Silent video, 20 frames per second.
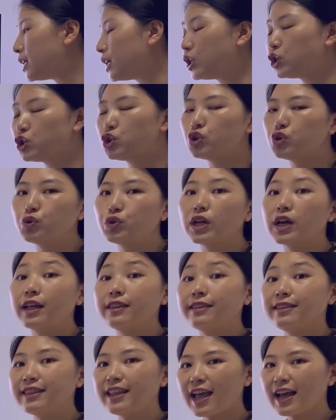into
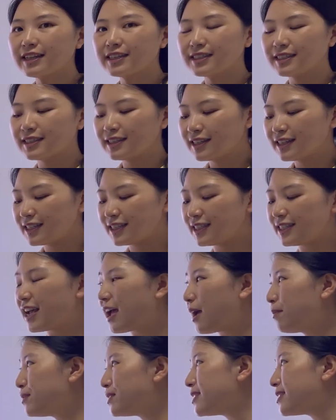the next
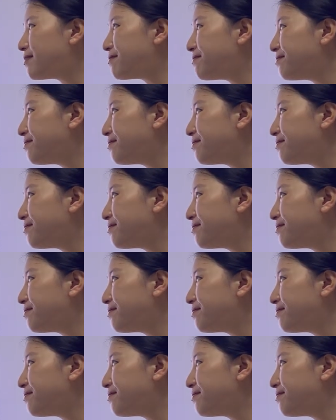steps.